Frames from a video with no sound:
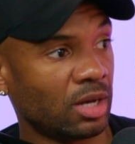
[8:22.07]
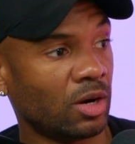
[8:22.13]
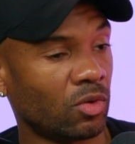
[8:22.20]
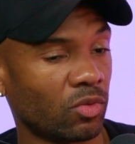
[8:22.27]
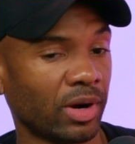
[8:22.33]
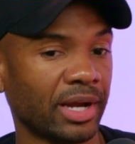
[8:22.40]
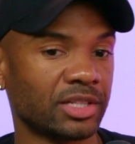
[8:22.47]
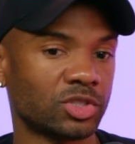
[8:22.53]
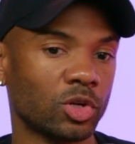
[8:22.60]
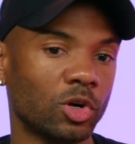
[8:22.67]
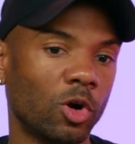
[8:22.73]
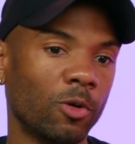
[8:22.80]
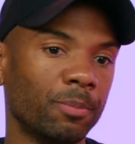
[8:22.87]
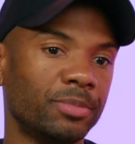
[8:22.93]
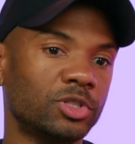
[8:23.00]
Right? So
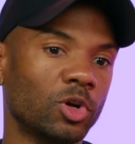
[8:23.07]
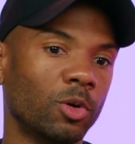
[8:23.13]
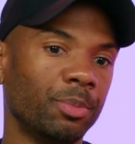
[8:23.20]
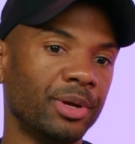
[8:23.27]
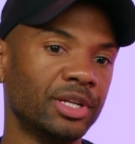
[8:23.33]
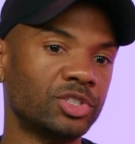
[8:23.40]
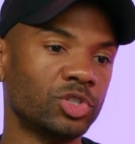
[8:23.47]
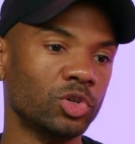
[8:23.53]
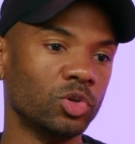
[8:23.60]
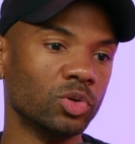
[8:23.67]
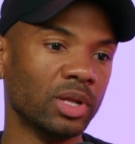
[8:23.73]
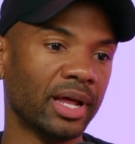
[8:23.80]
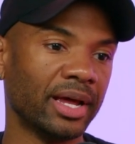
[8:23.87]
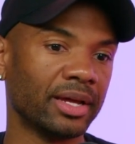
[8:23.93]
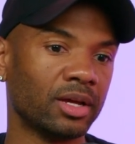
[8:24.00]
don't be too
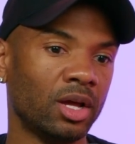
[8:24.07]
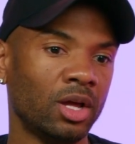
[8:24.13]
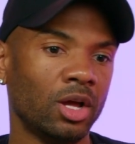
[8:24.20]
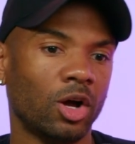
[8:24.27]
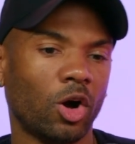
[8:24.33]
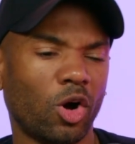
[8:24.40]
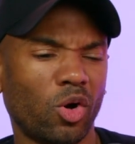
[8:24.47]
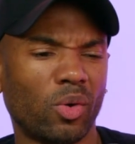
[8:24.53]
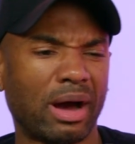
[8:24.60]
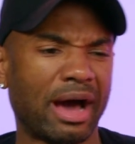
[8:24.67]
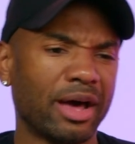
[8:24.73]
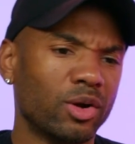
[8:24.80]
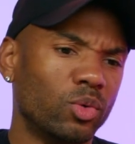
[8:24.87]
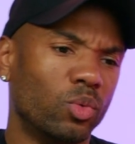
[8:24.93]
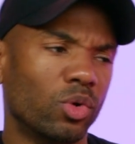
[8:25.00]
like, oh, I
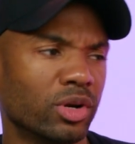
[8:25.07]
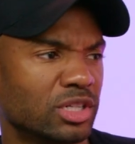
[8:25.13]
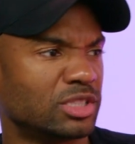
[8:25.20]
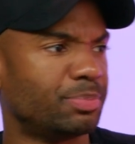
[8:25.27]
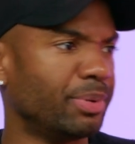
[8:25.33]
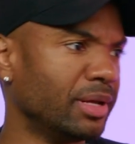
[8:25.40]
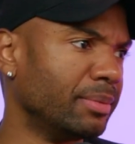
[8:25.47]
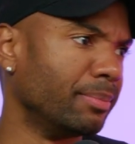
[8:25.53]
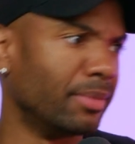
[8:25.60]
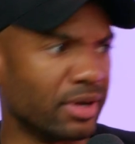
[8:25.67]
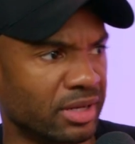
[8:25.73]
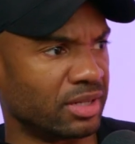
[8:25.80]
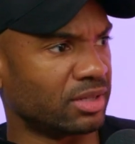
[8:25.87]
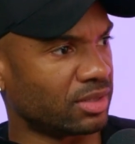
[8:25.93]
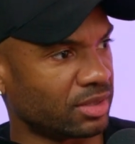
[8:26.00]
don't want to spend money.
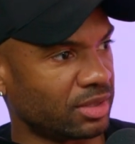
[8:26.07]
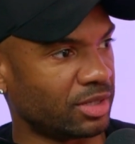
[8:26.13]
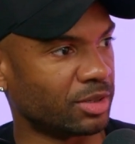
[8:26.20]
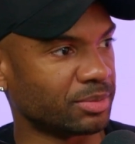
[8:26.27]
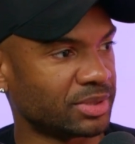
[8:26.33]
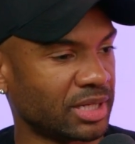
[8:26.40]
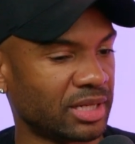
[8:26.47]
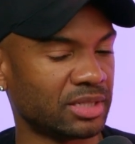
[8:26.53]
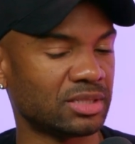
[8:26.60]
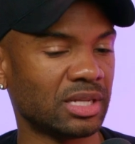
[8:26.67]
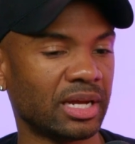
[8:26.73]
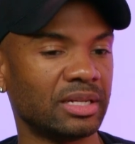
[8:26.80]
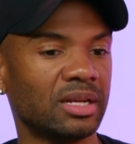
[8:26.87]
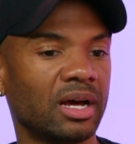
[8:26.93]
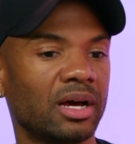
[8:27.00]
Yeah. You know what I'm saying? It's
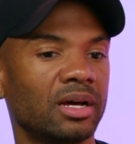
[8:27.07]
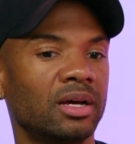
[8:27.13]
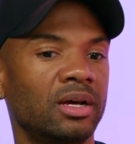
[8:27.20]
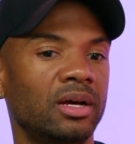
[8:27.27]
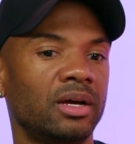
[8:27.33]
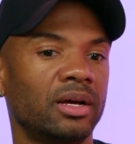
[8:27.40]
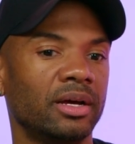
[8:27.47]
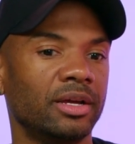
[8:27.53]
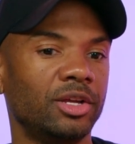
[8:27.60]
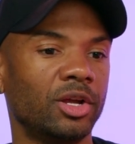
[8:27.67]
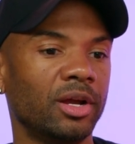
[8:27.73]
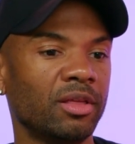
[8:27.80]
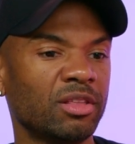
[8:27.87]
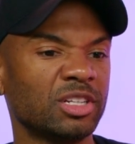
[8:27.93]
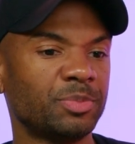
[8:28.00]
like, nah, you're
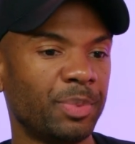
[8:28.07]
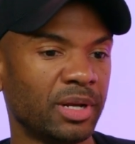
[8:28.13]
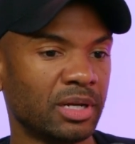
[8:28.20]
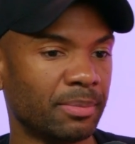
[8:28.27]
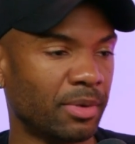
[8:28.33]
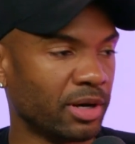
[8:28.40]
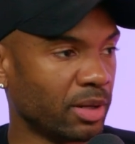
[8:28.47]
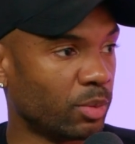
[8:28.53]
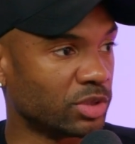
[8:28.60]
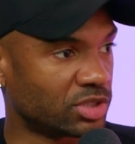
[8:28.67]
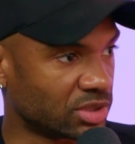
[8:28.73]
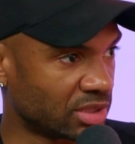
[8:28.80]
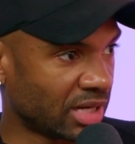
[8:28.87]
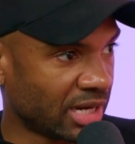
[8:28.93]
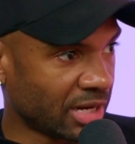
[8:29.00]
either spending money with your
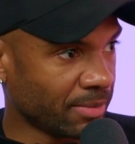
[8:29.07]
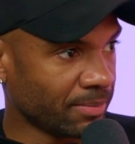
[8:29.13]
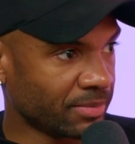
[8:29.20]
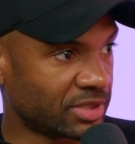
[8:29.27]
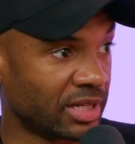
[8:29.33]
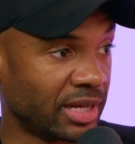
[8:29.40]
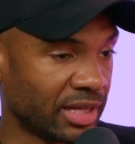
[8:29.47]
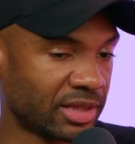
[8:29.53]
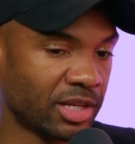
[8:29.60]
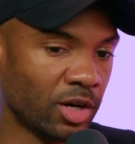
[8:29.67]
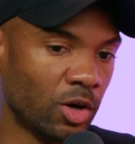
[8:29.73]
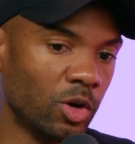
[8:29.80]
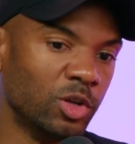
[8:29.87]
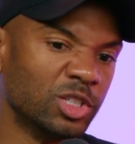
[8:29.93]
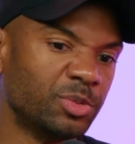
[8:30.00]
time to get there
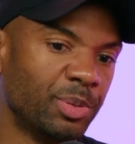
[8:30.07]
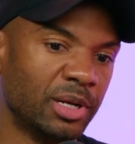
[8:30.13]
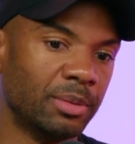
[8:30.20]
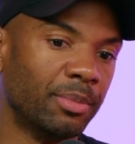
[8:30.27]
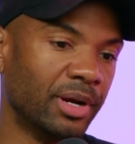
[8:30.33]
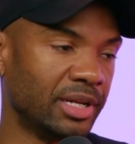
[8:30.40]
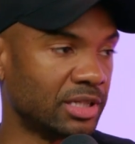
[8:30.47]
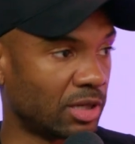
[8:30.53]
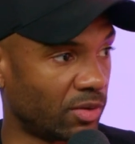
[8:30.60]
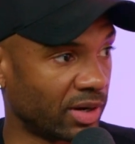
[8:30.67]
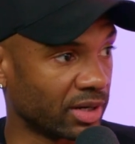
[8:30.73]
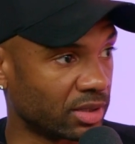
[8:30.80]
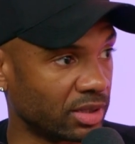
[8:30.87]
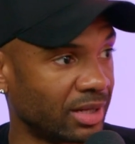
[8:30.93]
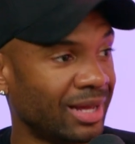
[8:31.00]
or you're spending money
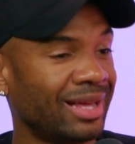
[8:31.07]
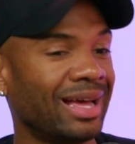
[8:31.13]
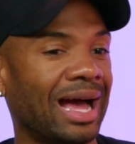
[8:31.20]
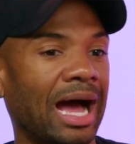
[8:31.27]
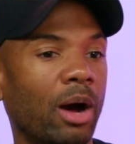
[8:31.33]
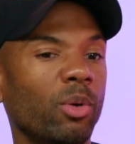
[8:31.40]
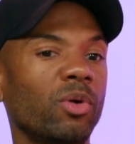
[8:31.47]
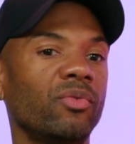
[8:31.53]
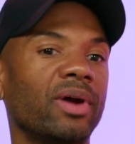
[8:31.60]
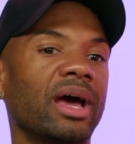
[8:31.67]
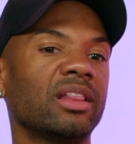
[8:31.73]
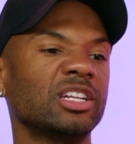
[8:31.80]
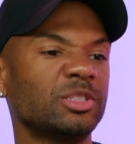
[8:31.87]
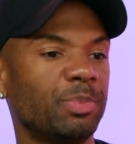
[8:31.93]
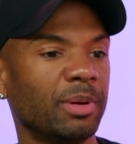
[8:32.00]
directly. I would
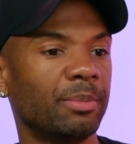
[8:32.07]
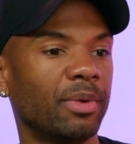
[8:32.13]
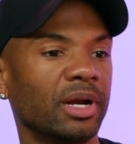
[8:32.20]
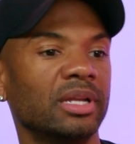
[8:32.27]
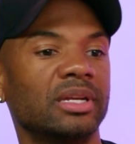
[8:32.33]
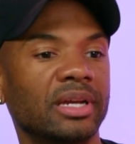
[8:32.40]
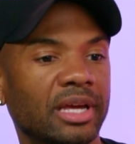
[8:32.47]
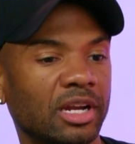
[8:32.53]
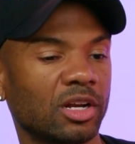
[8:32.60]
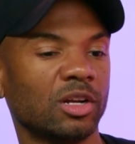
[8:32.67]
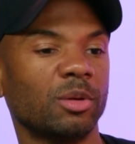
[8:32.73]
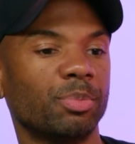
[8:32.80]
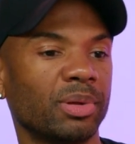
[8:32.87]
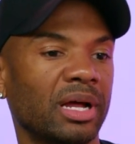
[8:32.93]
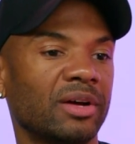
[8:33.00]
rather spend money to get on a
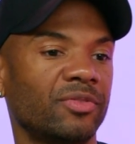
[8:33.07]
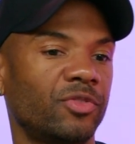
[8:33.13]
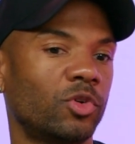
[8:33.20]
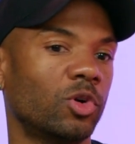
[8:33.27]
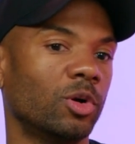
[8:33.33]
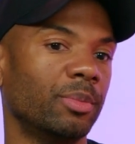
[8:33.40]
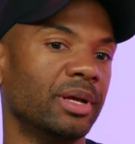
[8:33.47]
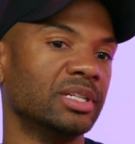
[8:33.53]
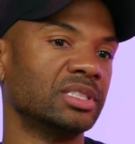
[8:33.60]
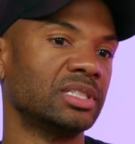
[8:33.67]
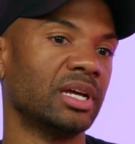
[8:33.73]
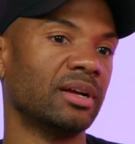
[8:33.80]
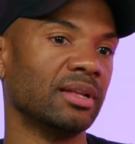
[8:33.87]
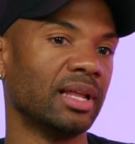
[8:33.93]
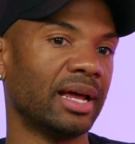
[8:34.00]
platform
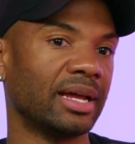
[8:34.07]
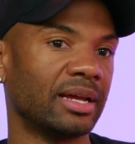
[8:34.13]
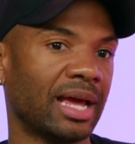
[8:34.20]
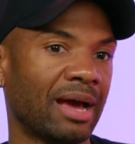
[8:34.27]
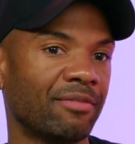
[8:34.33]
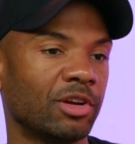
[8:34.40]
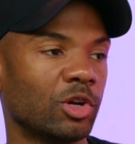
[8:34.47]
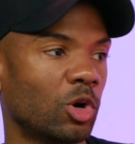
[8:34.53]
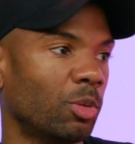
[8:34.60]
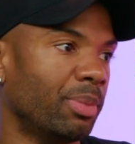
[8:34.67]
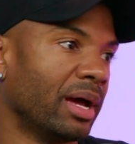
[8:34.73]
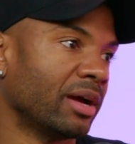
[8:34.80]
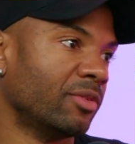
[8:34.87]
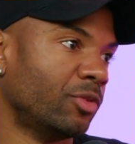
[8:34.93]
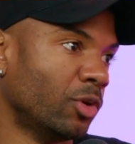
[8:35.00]
instead of like having to go
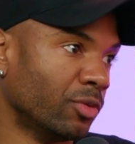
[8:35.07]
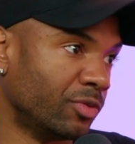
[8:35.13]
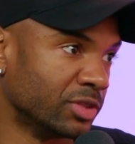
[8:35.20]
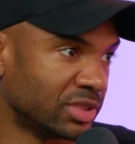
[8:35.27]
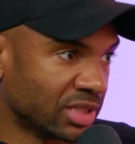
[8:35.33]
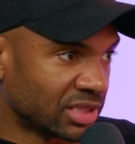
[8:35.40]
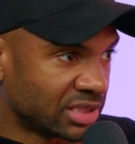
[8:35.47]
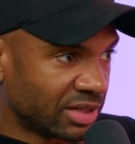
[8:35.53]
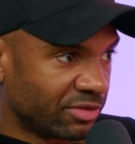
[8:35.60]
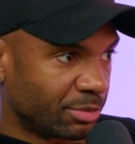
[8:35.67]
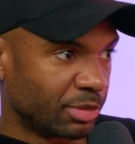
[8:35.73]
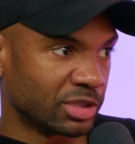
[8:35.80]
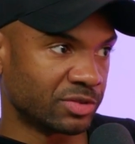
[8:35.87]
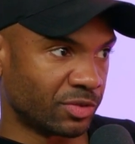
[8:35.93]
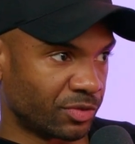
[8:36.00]
back and forth for 6-7
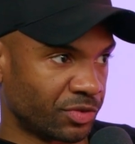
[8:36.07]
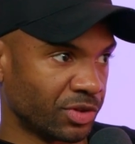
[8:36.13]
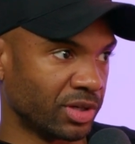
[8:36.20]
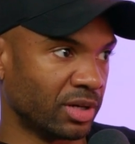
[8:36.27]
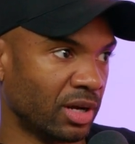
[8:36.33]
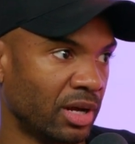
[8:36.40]
months for free.